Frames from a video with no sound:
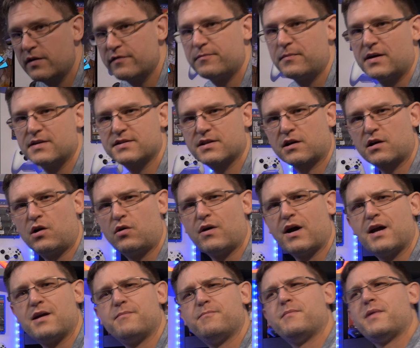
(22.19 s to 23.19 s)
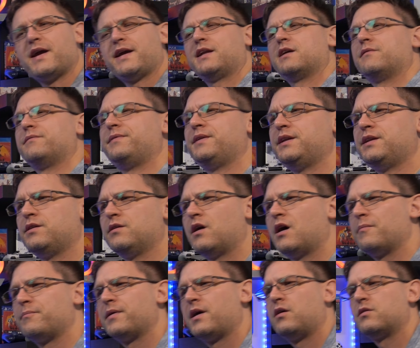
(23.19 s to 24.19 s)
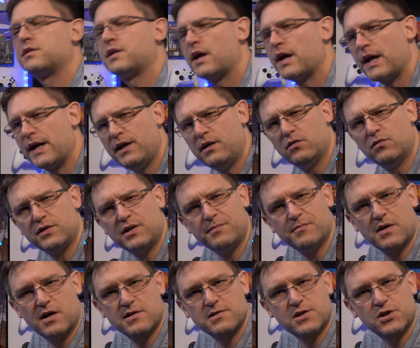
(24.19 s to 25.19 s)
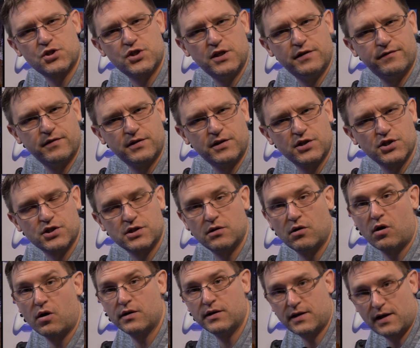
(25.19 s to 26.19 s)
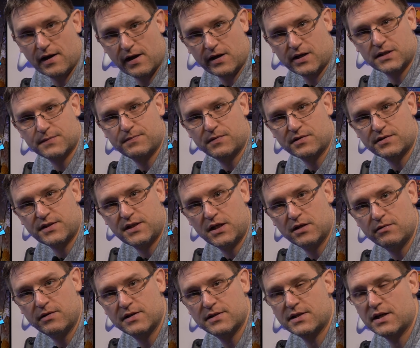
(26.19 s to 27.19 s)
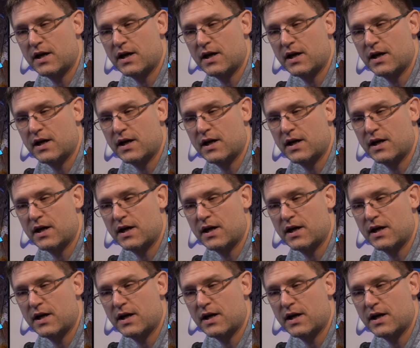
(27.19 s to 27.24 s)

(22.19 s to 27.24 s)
of months ago I made a video about Halo the Master Chief Edition on the Xbox Series,